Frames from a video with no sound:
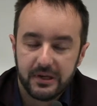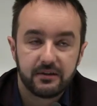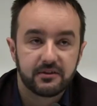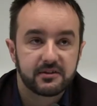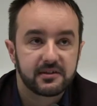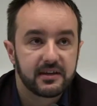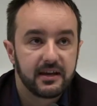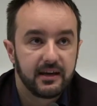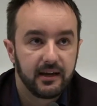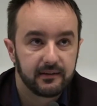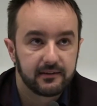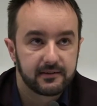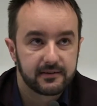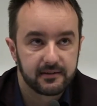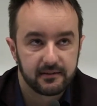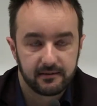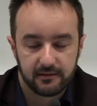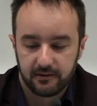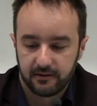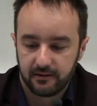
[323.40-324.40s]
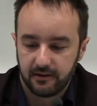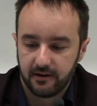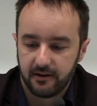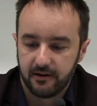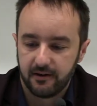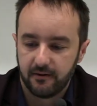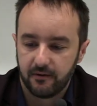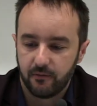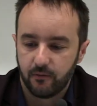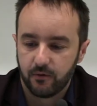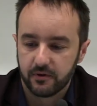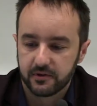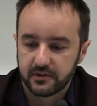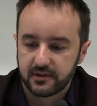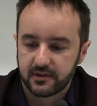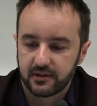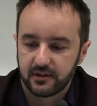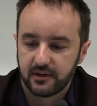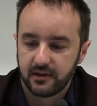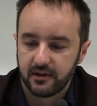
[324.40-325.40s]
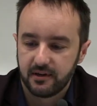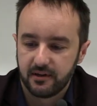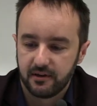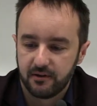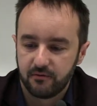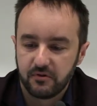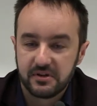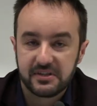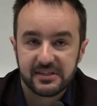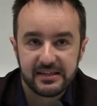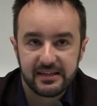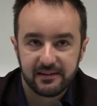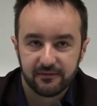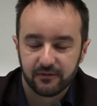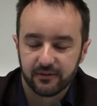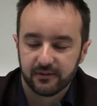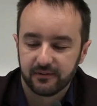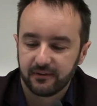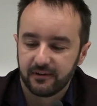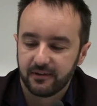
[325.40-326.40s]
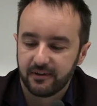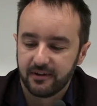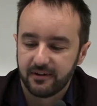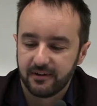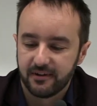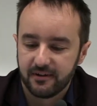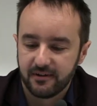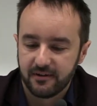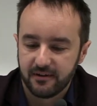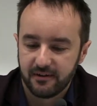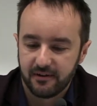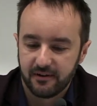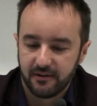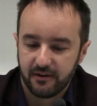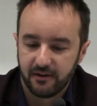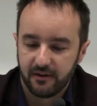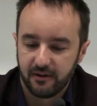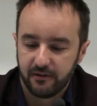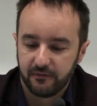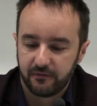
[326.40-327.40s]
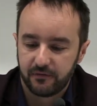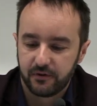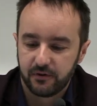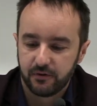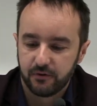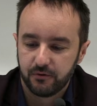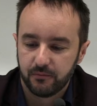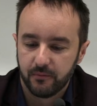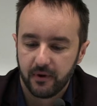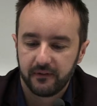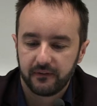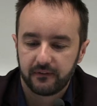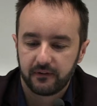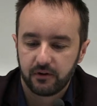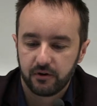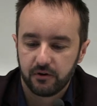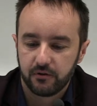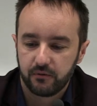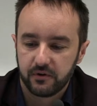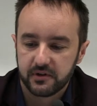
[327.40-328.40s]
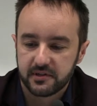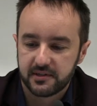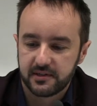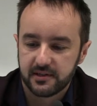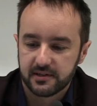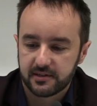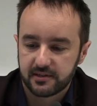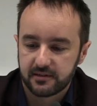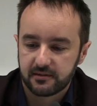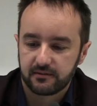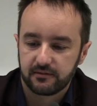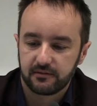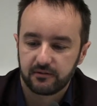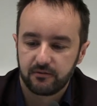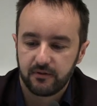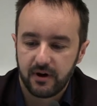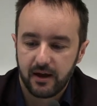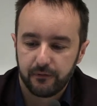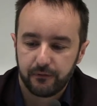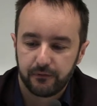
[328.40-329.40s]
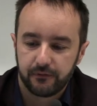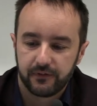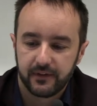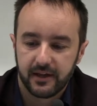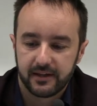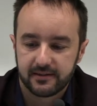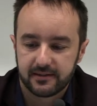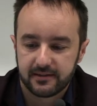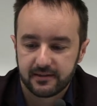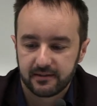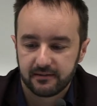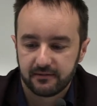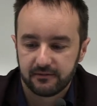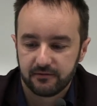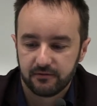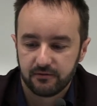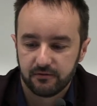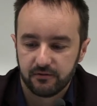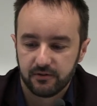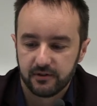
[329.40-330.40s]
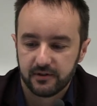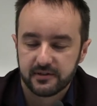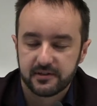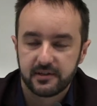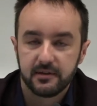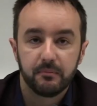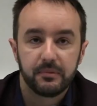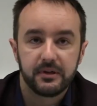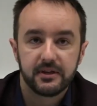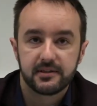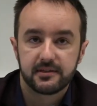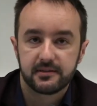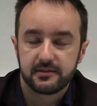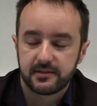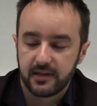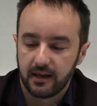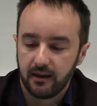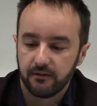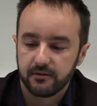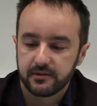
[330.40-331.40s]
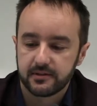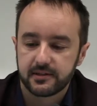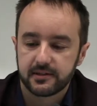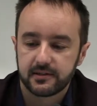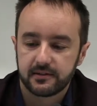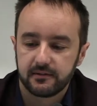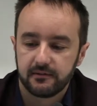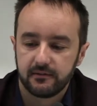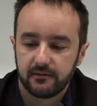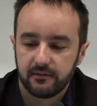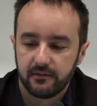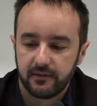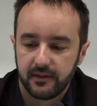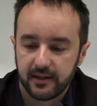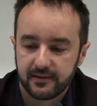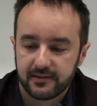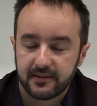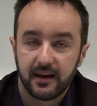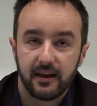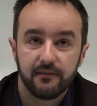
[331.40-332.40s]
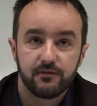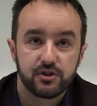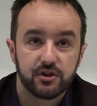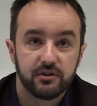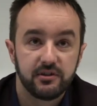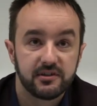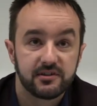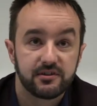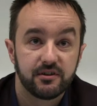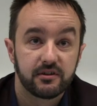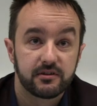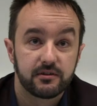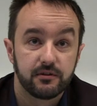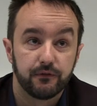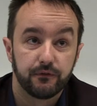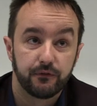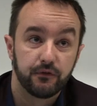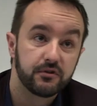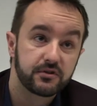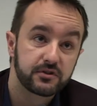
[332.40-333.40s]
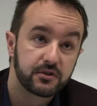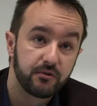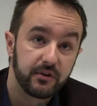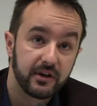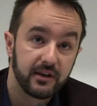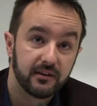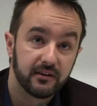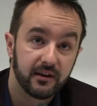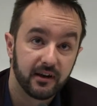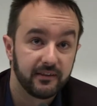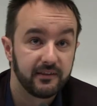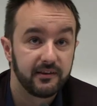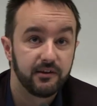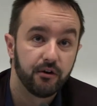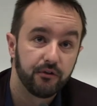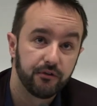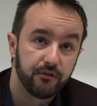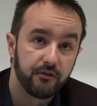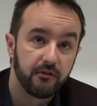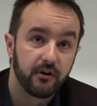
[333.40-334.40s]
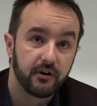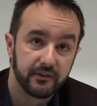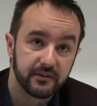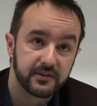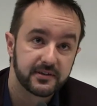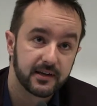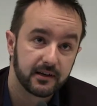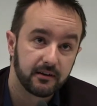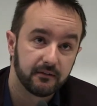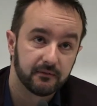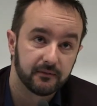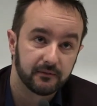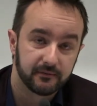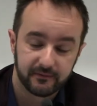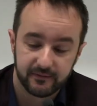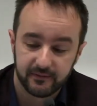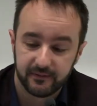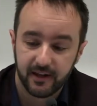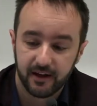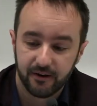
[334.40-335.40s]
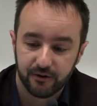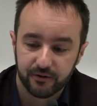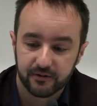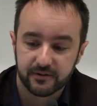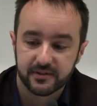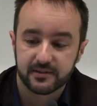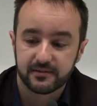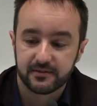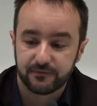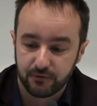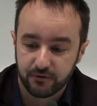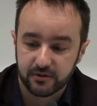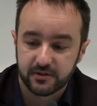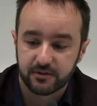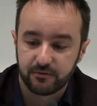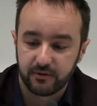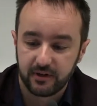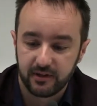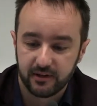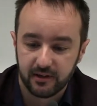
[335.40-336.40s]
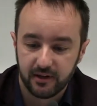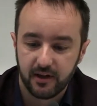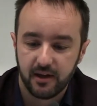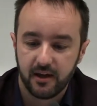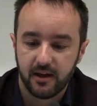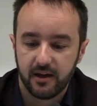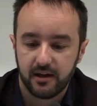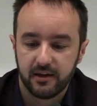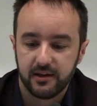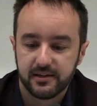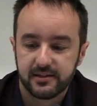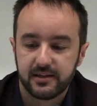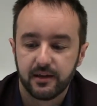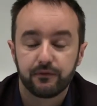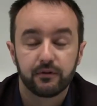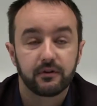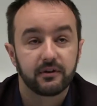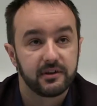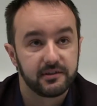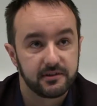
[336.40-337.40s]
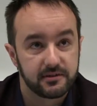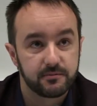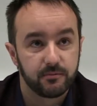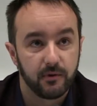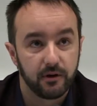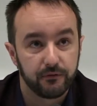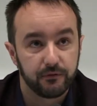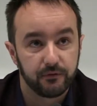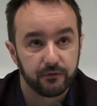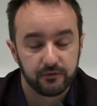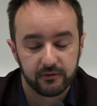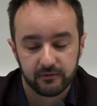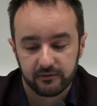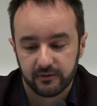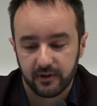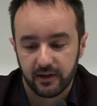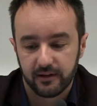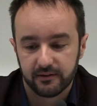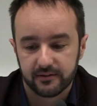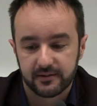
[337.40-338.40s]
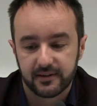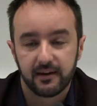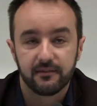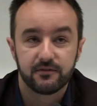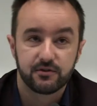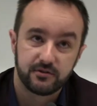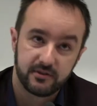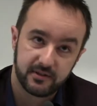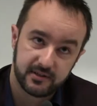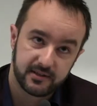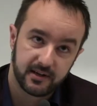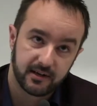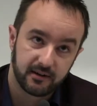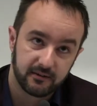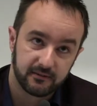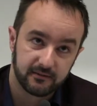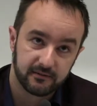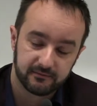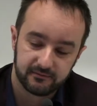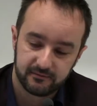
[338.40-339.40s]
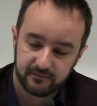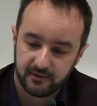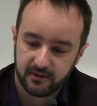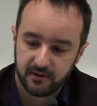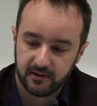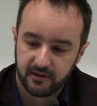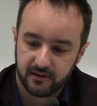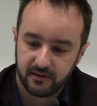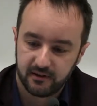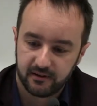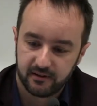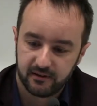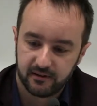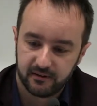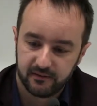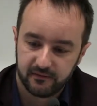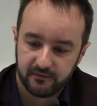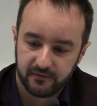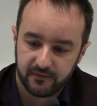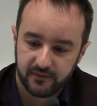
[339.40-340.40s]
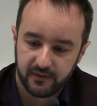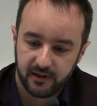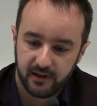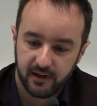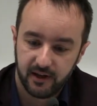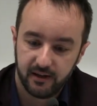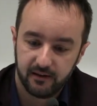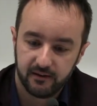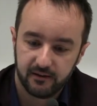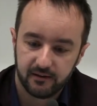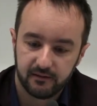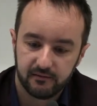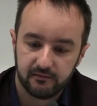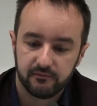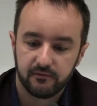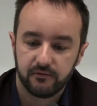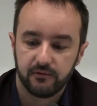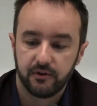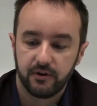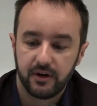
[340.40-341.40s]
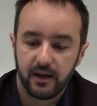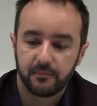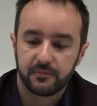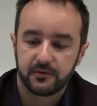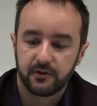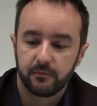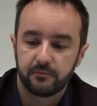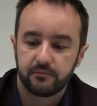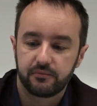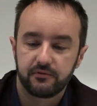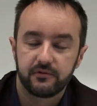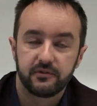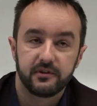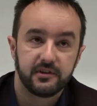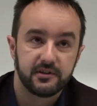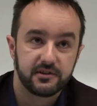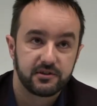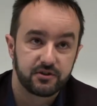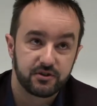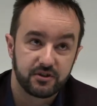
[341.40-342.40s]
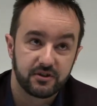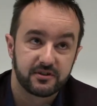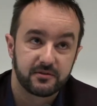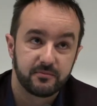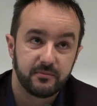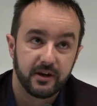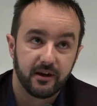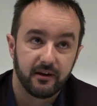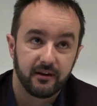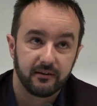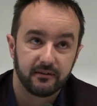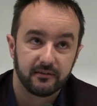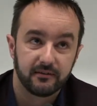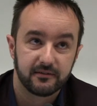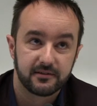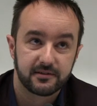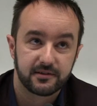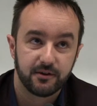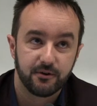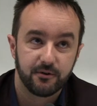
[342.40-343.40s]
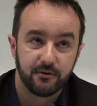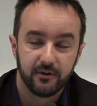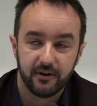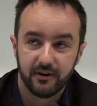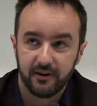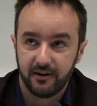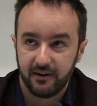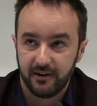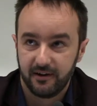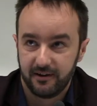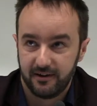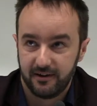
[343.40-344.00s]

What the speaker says: biggest hit was received a few months ago with this graph that simply tells us that television is not the first screen and the other are the second. Now the first screen is definitely the smartphone and the television is second. And the laptop is just behind. So